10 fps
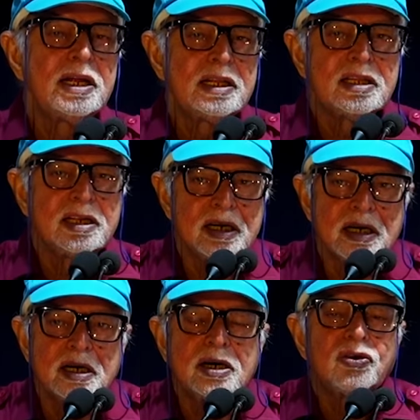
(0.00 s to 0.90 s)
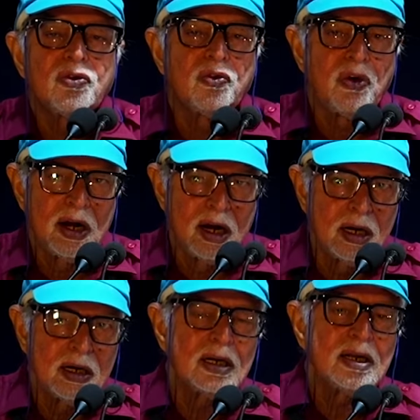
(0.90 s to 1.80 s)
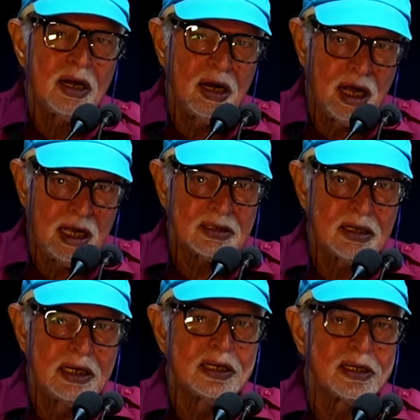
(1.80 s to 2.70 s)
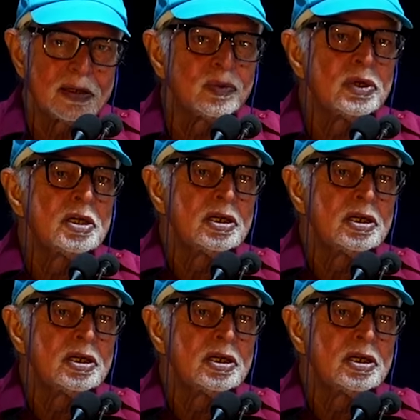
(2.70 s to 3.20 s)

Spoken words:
And one last letter